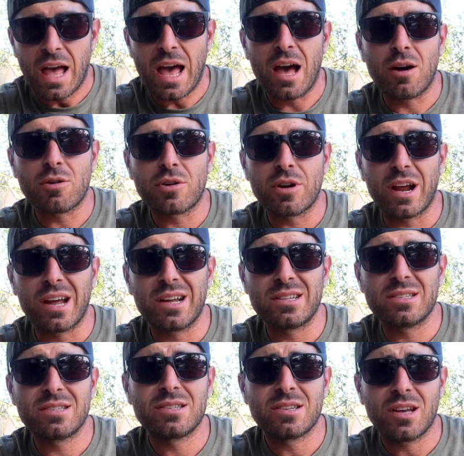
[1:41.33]
outer
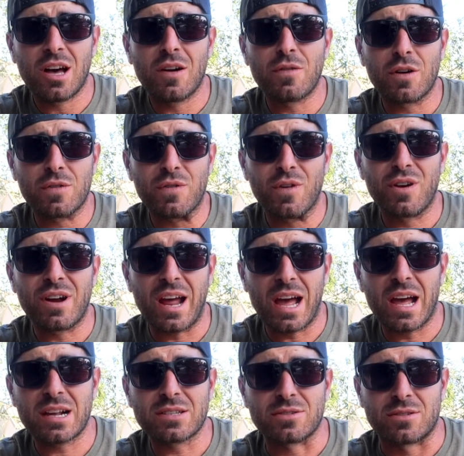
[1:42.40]
ends of our front
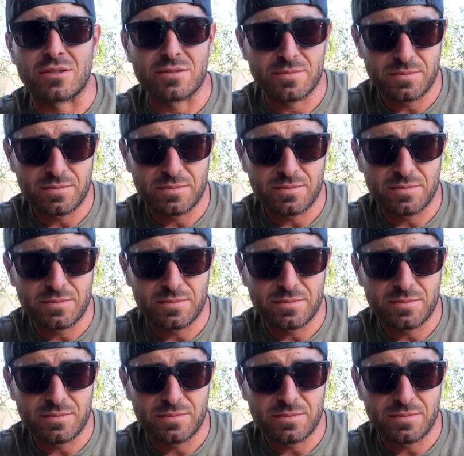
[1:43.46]
axle.